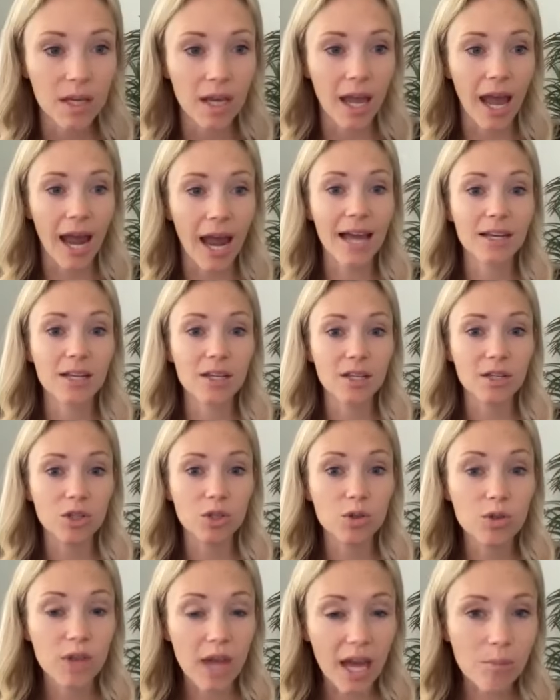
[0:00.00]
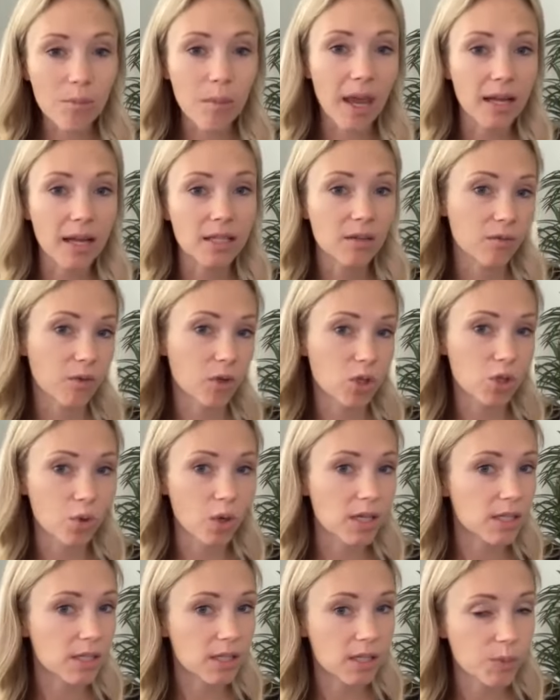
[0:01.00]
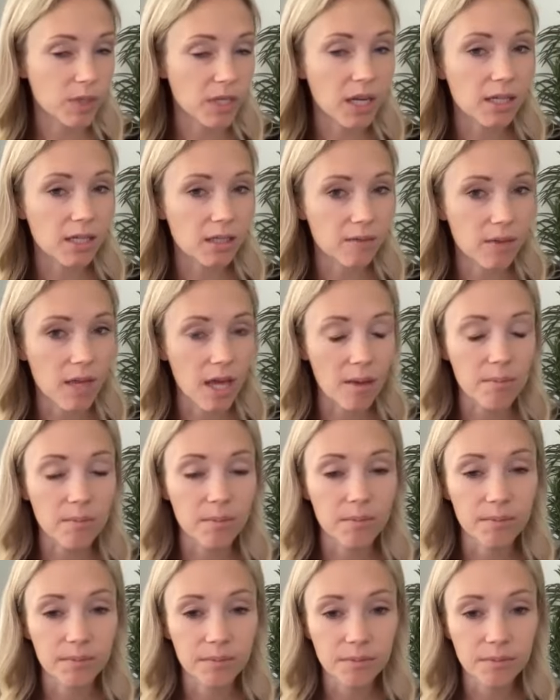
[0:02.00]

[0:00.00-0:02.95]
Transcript: Yeah, and you then make different choices because of them.